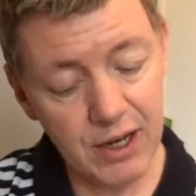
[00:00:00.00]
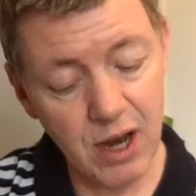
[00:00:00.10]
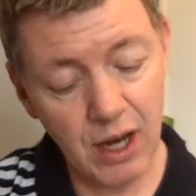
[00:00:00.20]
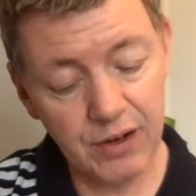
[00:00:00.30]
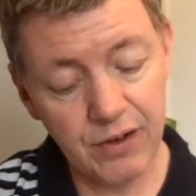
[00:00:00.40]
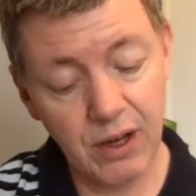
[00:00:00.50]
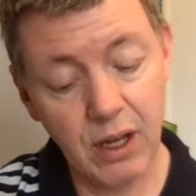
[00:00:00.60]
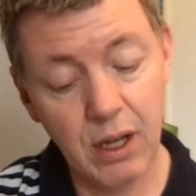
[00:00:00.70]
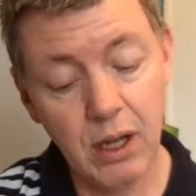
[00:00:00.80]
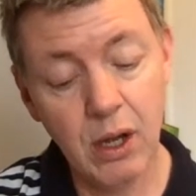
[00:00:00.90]
night,
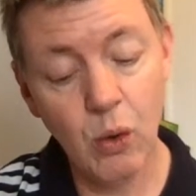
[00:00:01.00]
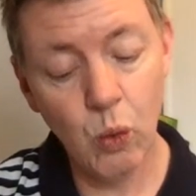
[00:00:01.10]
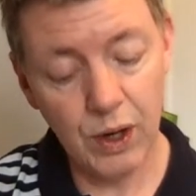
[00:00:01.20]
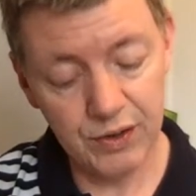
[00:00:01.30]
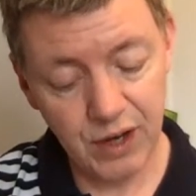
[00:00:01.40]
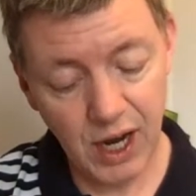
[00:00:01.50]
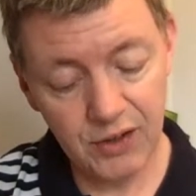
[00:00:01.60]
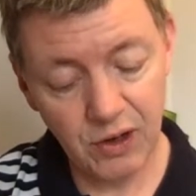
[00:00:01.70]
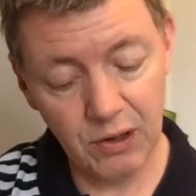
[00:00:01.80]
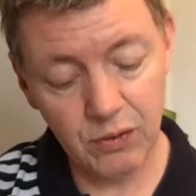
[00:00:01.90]
when ties
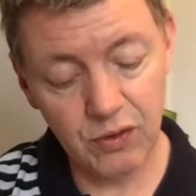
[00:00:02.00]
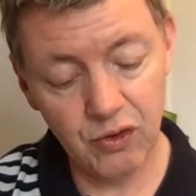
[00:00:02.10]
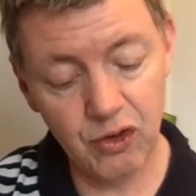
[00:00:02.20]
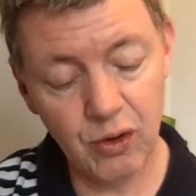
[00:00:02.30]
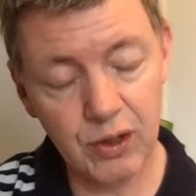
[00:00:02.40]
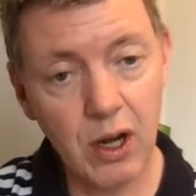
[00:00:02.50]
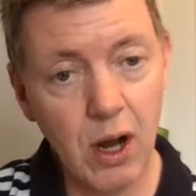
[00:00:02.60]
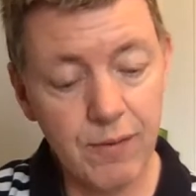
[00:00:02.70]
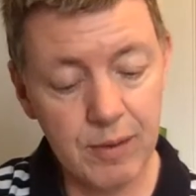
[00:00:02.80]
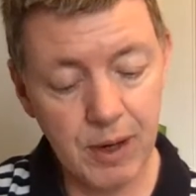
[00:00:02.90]
are loosened during a
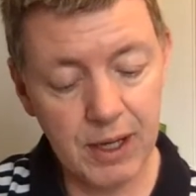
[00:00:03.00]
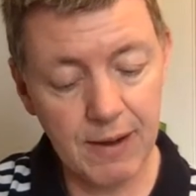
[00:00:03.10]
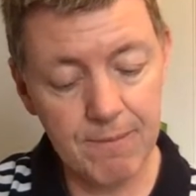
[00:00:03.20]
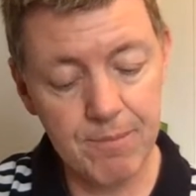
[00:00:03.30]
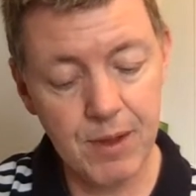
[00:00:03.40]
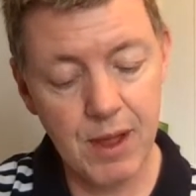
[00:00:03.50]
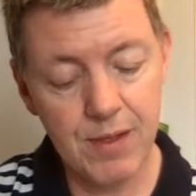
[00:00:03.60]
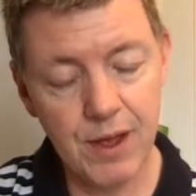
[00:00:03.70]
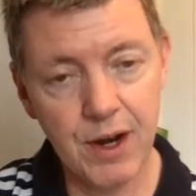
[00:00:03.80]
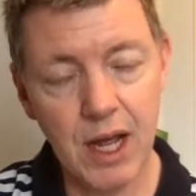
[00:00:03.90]
coffee break,
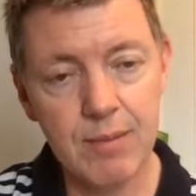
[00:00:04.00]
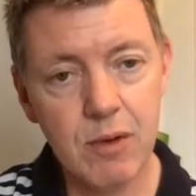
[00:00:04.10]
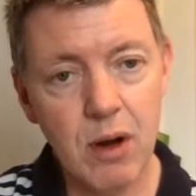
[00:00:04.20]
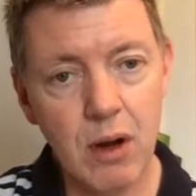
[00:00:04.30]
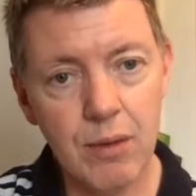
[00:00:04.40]
that I am wrong.